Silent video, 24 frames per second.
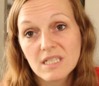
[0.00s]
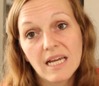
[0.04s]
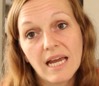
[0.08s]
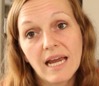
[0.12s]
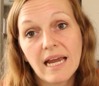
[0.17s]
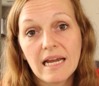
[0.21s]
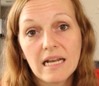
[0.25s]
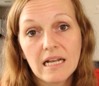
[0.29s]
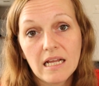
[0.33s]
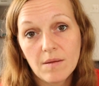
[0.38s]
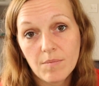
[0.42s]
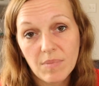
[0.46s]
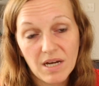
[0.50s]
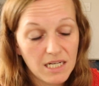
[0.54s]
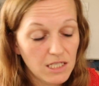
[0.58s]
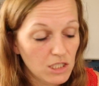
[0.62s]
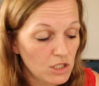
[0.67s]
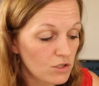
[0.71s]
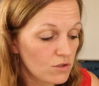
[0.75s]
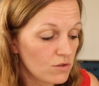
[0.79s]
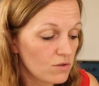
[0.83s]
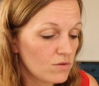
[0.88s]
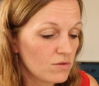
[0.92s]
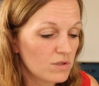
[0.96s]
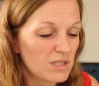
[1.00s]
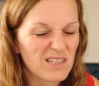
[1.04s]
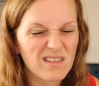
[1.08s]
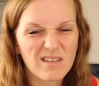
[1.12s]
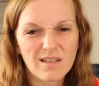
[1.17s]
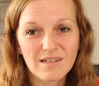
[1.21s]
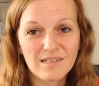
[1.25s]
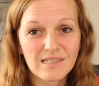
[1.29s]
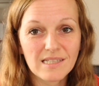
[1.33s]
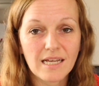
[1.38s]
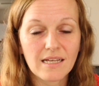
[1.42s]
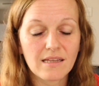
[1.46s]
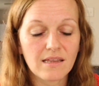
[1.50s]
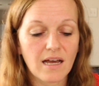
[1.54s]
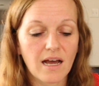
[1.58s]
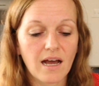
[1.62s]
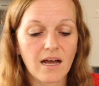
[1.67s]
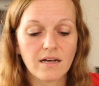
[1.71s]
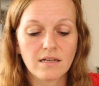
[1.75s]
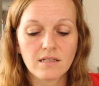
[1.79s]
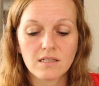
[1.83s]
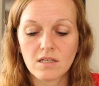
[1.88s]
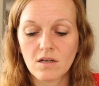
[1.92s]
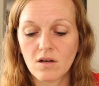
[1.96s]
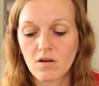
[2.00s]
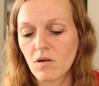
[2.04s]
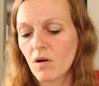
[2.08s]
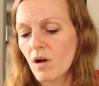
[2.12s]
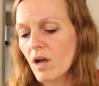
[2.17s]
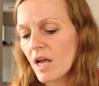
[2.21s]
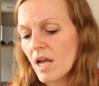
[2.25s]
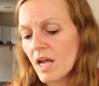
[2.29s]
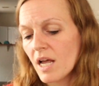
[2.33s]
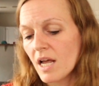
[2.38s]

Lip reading: to 80 by 2s, and things like that. So